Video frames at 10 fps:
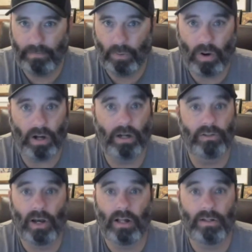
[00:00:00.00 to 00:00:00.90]
Juan
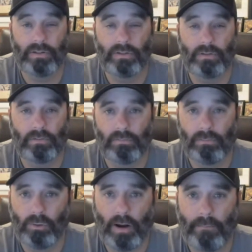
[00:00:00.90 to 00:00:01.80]
Gonzalez,
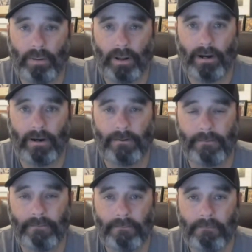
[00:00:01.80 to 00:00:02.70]
great
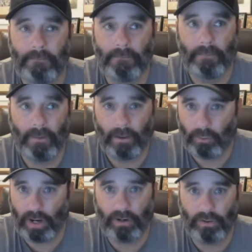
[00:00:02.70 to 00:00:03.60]
player,
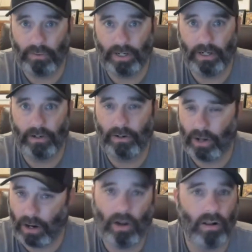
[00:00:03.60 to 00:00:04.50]
great career,
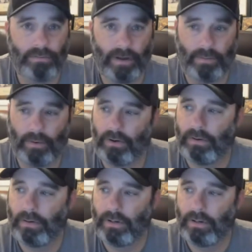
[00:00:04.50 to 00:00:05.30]
not a Hall of Famer.